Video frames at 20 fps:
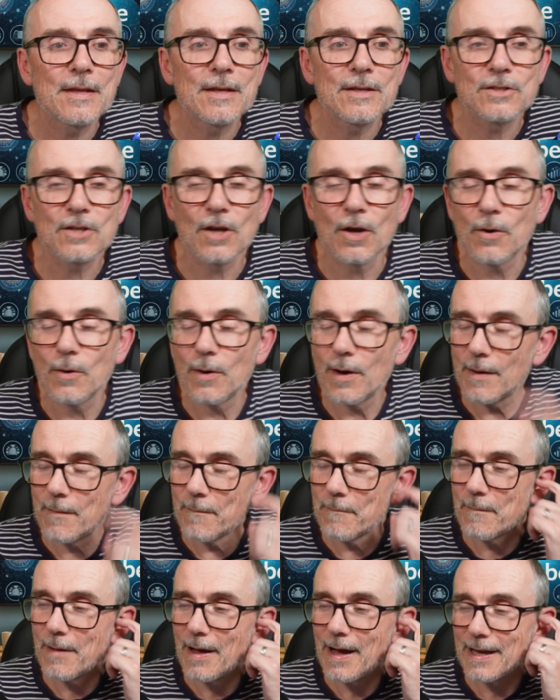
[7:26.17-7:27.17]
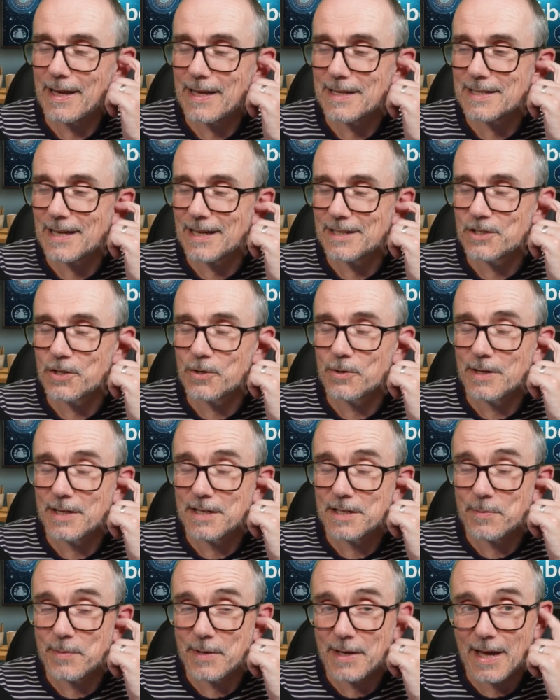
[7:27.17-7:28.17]
So I guess I do need
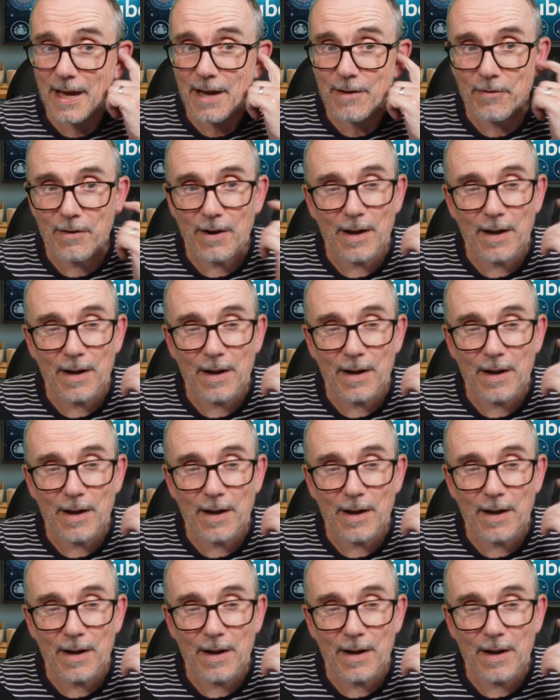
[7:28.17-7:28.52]
to be careful.